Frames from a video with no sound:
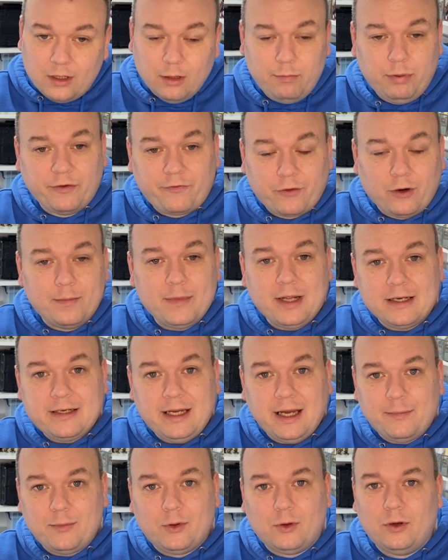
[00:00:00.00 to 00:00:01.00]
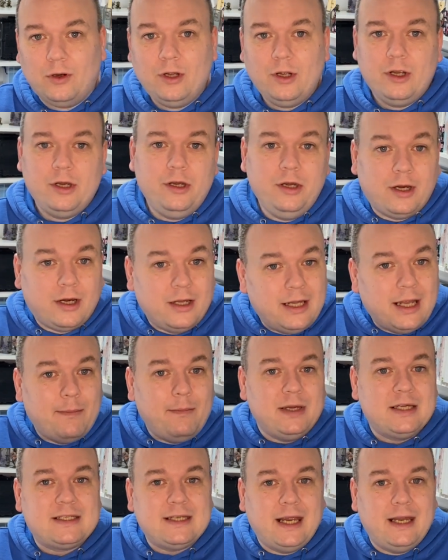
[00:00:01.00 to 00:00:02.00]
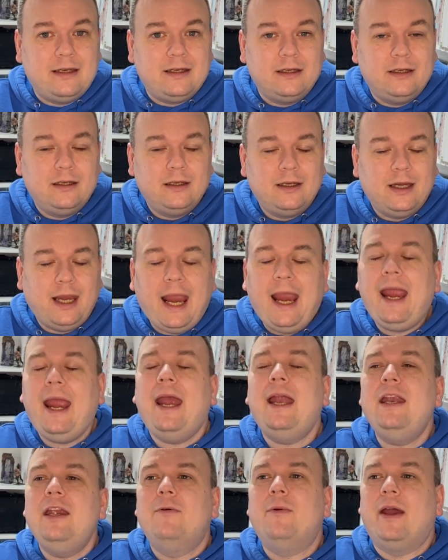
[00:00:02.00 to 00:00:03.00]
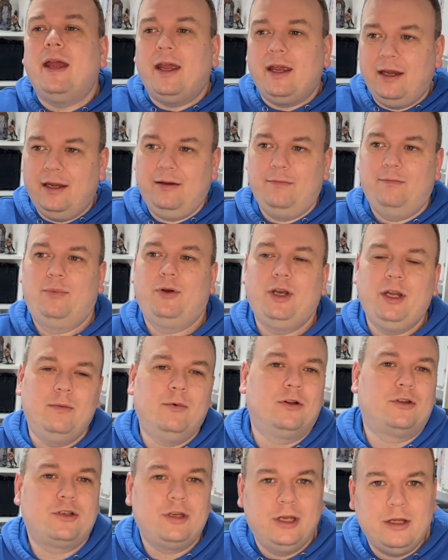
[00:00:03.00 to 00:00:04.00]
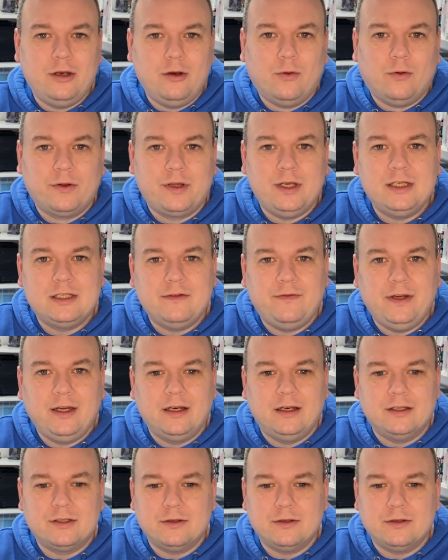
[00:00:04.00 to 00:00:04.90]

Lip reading: But from that depot, you can then be sent anywhere pretty much in the northeast of England.